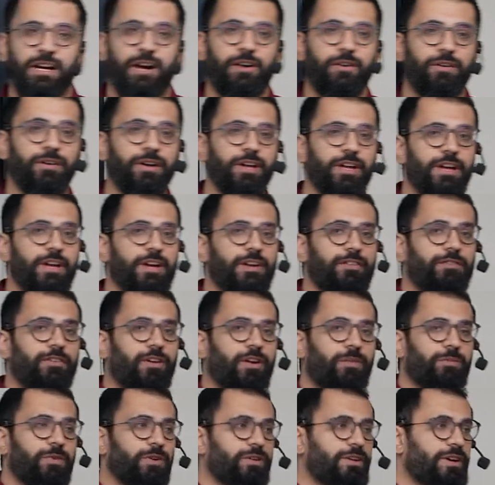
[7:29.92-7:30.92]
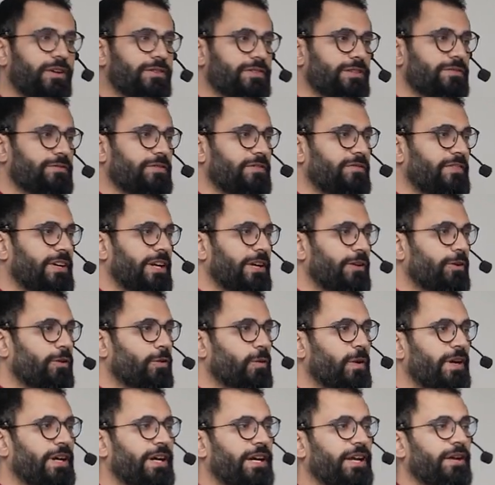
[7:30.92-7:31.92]
how from 2015 to
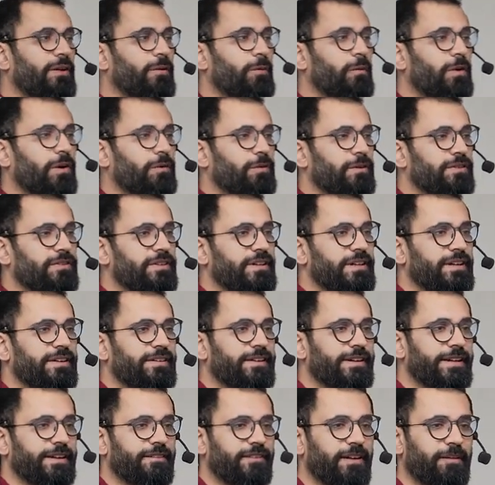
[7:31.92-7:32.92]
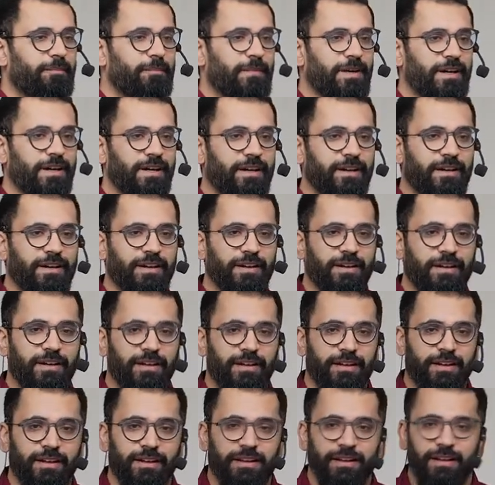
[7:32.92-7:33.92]
20, what was the recent development?
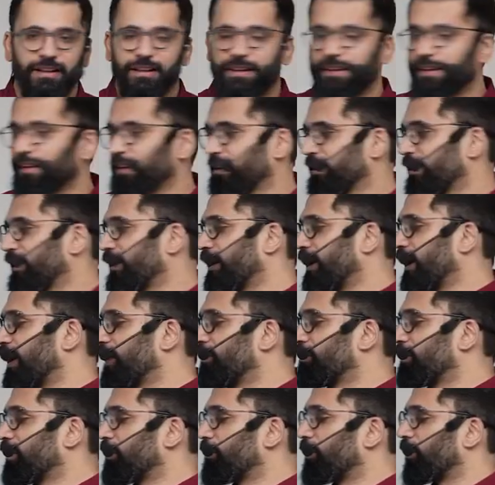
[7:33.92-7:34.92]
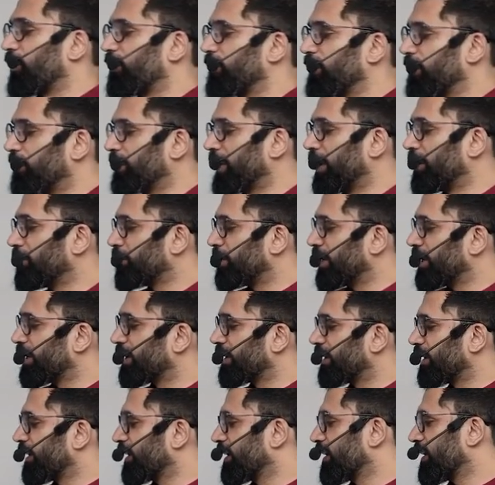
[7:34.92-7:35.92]
NPA problem. NPA
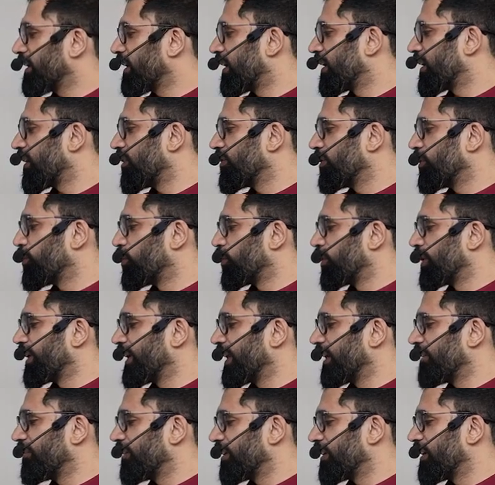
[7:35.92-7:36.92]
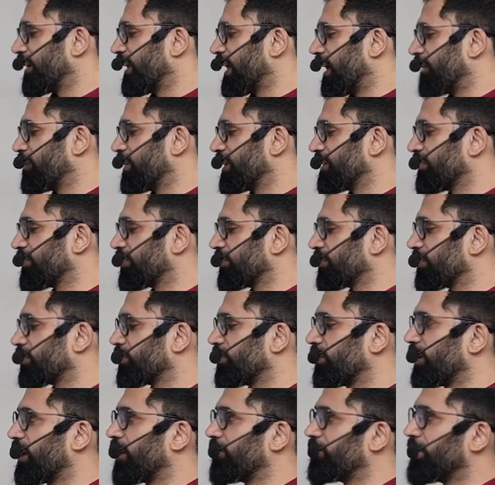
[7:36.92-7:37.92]
ke around whatever dimensions
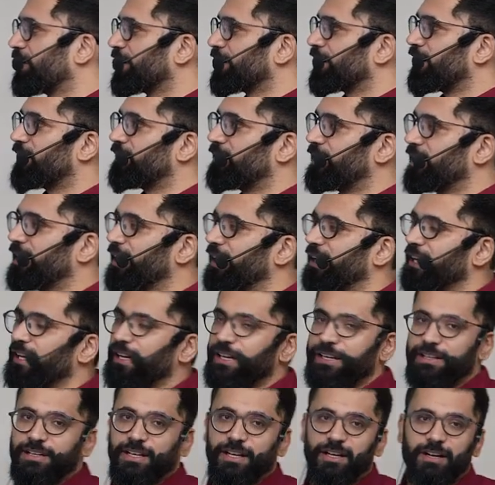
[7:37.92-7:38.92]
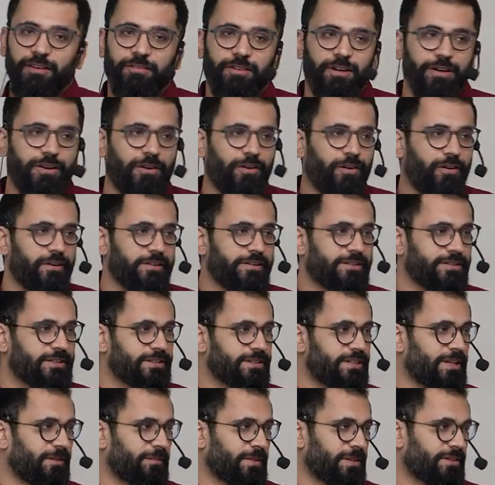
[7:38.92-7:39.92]
could have been covered, they covered all
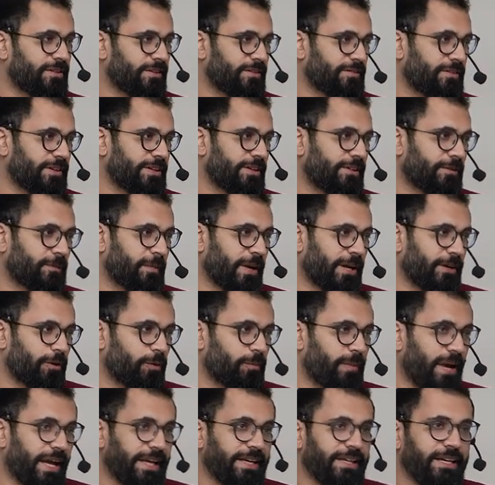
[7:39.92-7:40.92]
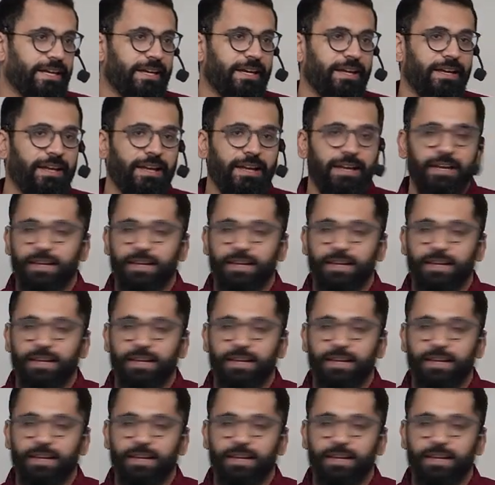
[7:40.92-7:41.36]
such dimensions with respect to banking.